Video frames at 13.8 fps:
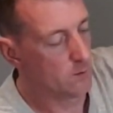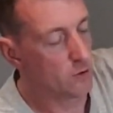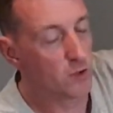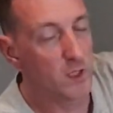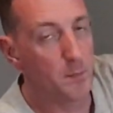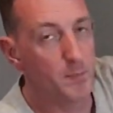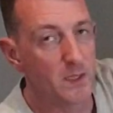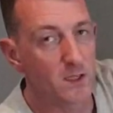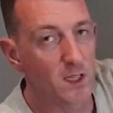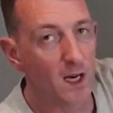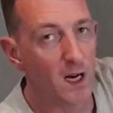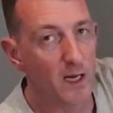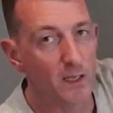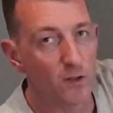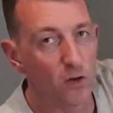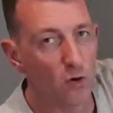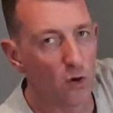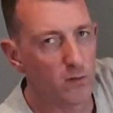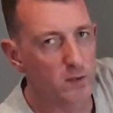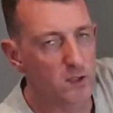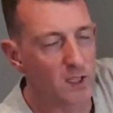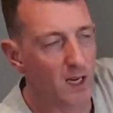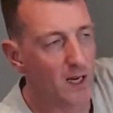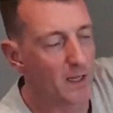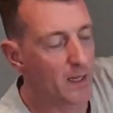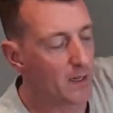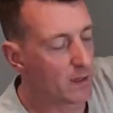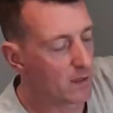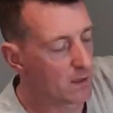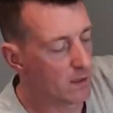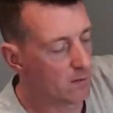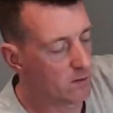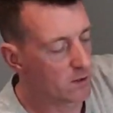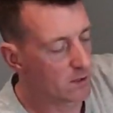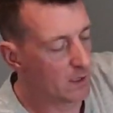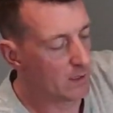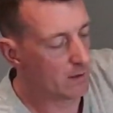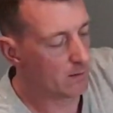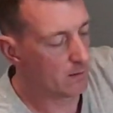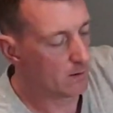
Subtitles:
Just nip it tight, don't over tighten it, obviously.